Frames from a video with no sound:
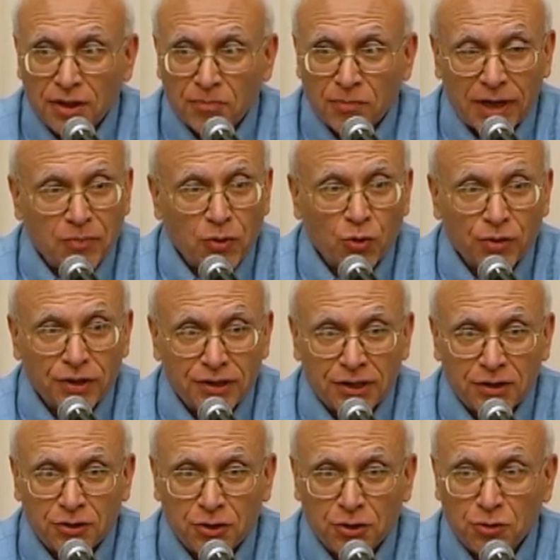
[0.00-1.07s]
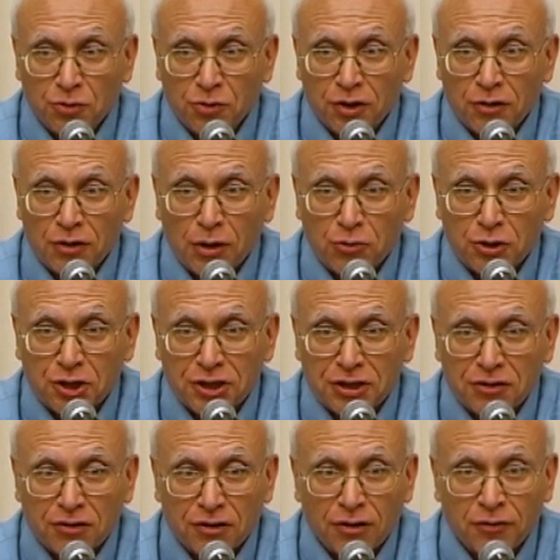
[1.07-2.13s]
by pointing to the
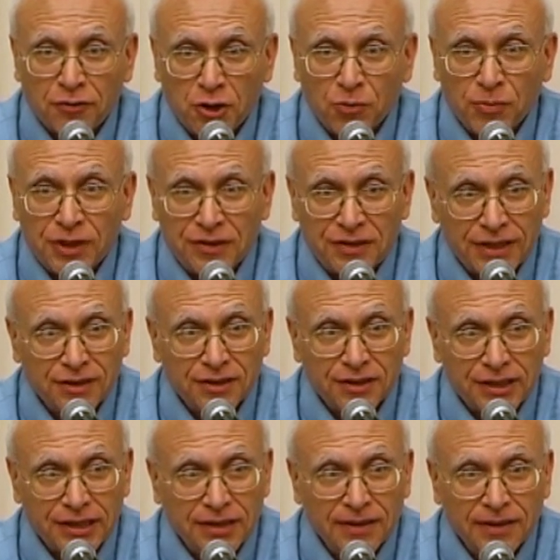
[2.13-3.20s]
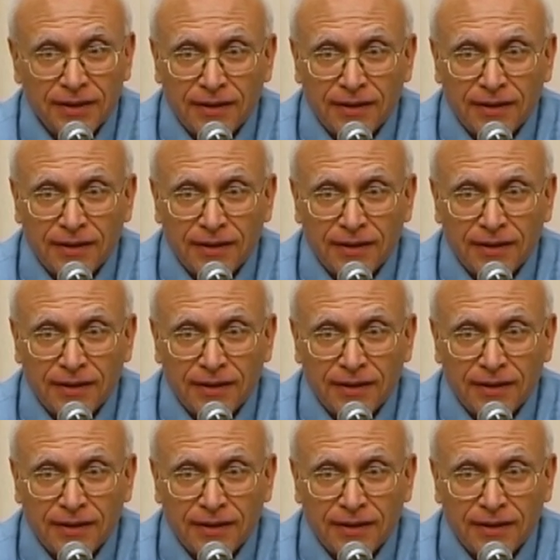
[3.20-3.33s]
notion of human dignity.